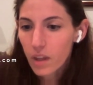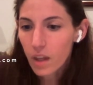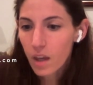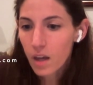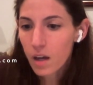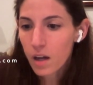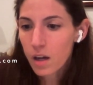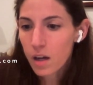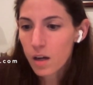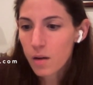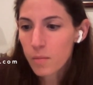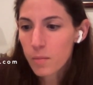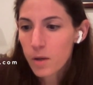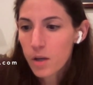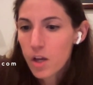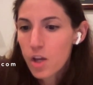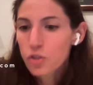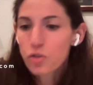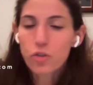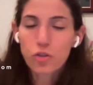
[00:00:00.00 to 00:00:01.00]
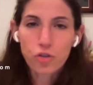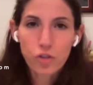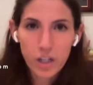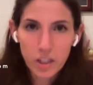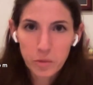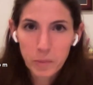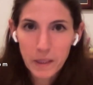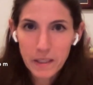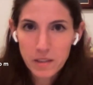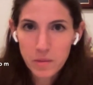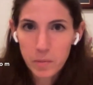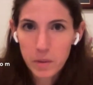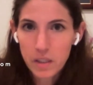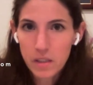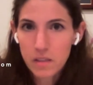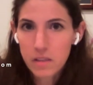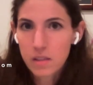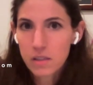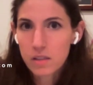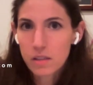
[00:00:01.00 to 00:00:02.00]
So the trespass
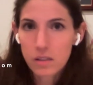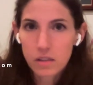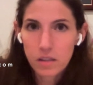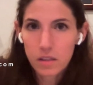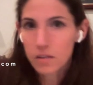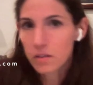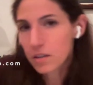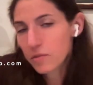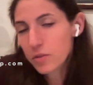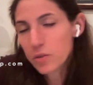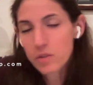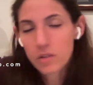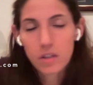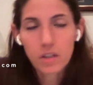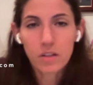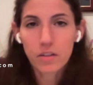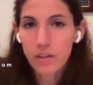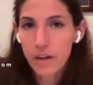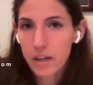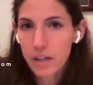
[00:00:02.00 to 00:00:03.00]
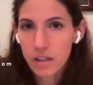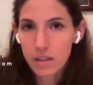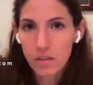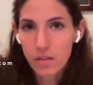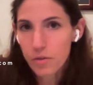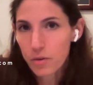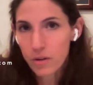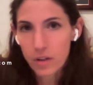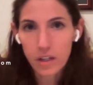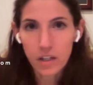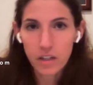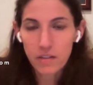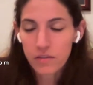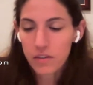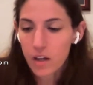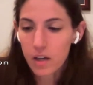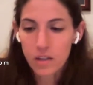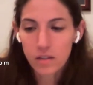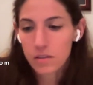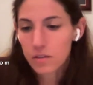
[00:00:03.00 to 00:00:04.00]
piece, if you see it, great, throw it in. If
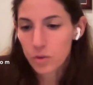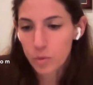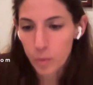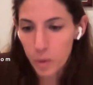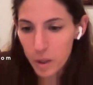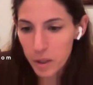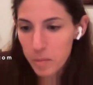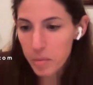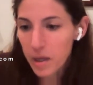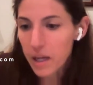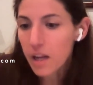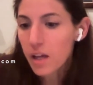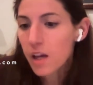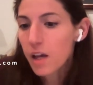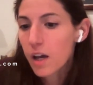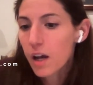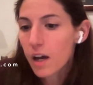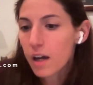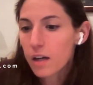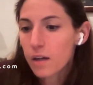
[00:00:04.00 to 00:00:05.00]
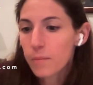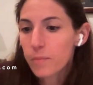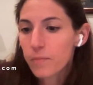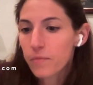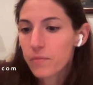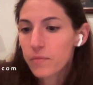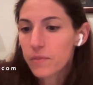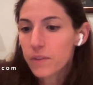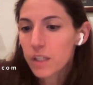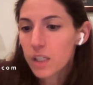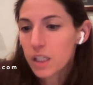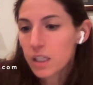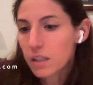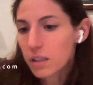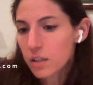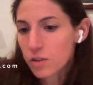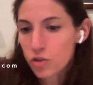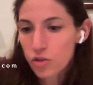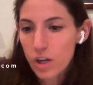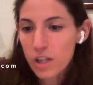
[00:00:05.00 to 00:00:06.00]
not, don't worry. But
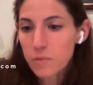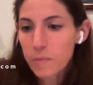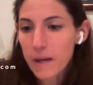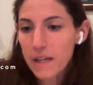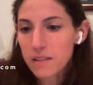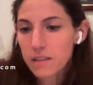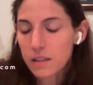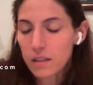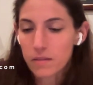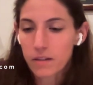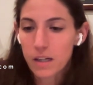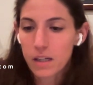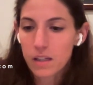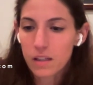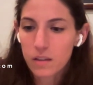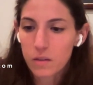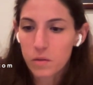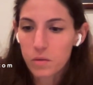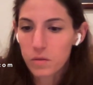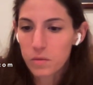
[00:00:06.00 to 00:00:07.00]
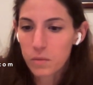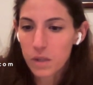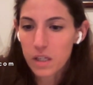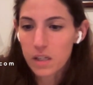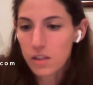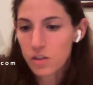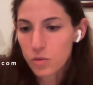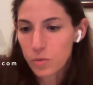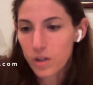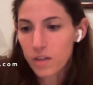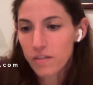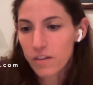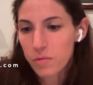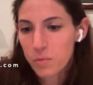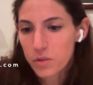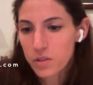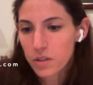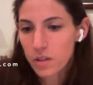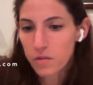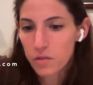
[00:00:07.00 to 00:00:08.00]
he's trespassing, right? He's making 25%
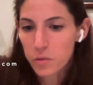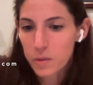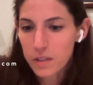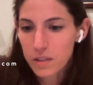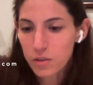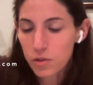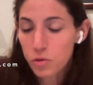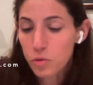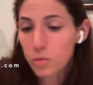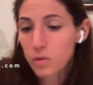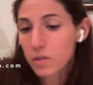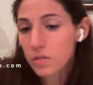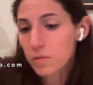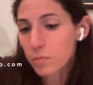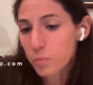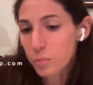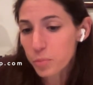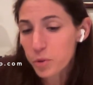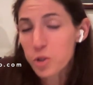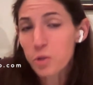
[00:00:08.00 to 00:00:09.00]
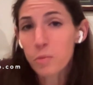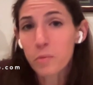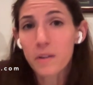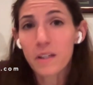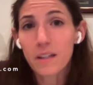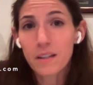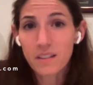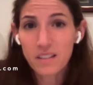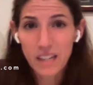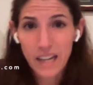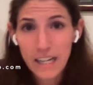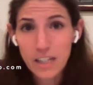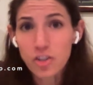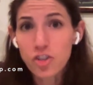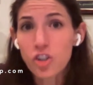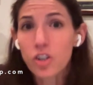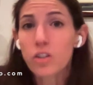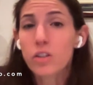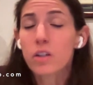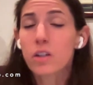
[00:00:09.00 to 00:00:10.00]
of the space unusable, presumably
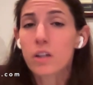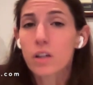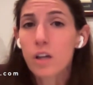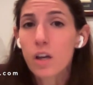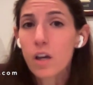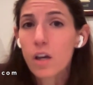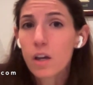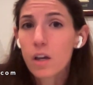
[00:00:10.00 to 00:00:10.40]
intentionally,